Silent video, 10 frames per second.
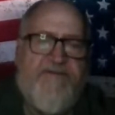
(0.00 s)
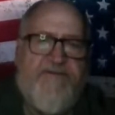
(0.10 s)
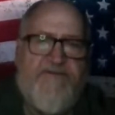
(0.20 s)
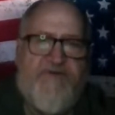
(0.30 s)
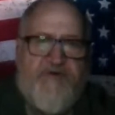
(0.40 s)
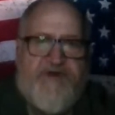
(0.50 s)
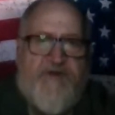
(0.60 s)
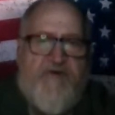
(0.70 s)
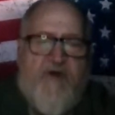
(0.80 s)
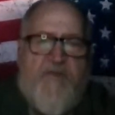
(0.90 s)
so she
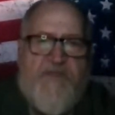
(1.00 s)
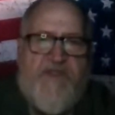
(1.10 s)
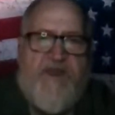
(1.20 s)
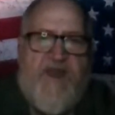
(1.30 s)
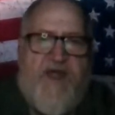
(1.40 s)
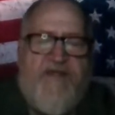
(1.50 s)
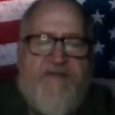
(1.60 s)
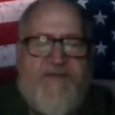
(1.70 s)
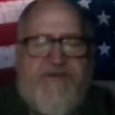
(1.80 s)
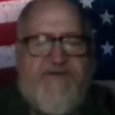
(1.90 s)
grew up in.
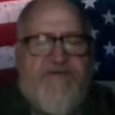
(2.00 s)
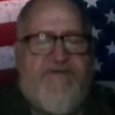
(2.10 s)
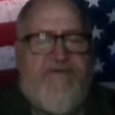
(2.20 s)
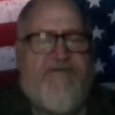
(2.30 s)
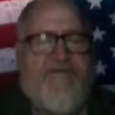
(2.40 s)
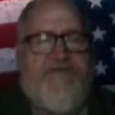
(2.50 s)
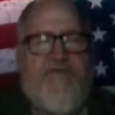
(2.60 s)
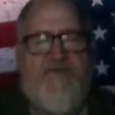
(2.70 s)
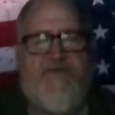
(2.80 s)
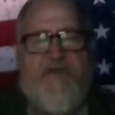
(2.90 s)
I mean,
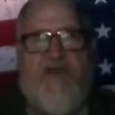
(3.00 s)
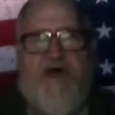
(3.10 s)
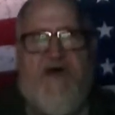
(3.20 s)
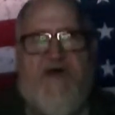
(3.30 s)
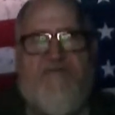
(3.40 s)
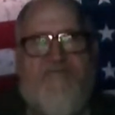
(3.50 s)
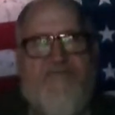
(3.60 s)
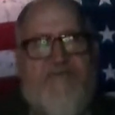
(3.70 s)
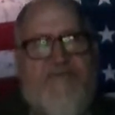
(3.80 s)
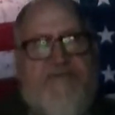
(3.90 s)
she was alive
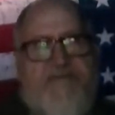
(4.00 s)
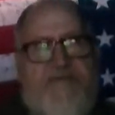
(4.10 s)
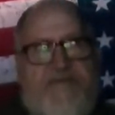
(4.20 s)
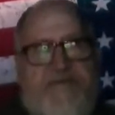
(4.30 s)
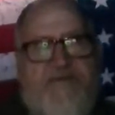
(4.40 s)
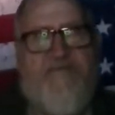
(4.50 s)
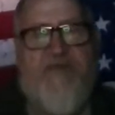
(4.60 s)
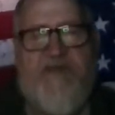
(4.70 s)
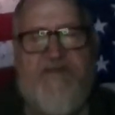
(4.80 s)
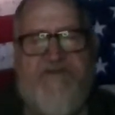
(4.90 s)
in
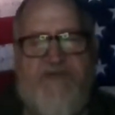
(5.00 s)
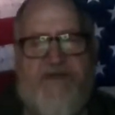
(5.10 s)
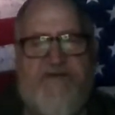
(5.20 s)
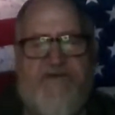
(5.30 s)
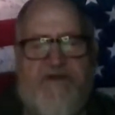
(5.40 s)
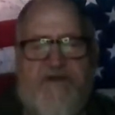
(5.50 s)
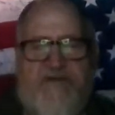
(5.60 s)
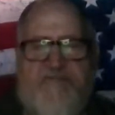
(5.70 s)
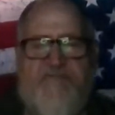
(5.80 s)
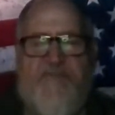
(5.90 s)
Reagan's second
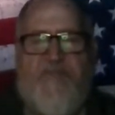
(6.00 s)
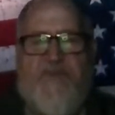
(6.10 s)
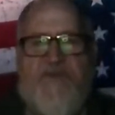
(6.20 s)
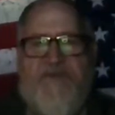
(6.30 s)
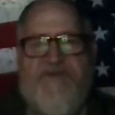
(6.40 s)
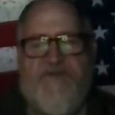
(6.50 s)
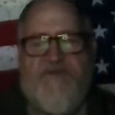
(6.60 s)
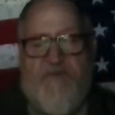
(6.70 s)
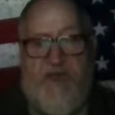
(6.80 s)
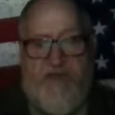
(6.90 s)
term, but she
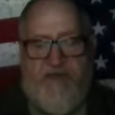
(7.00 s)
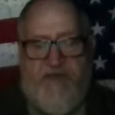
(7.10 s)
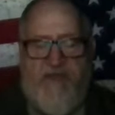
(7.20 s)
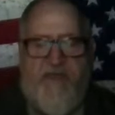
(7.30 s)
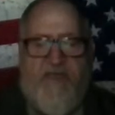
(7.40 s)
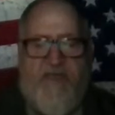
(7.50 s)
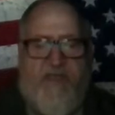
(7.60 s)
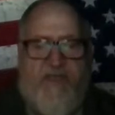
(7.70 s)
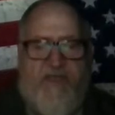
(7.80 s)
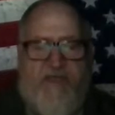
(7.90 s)
was a baby.
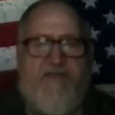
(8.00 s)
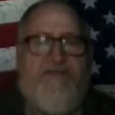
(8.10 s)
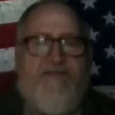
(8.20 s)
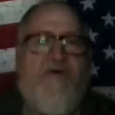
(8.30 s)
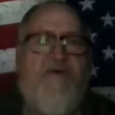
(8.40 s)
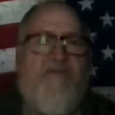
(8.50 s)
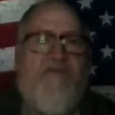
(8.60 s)
So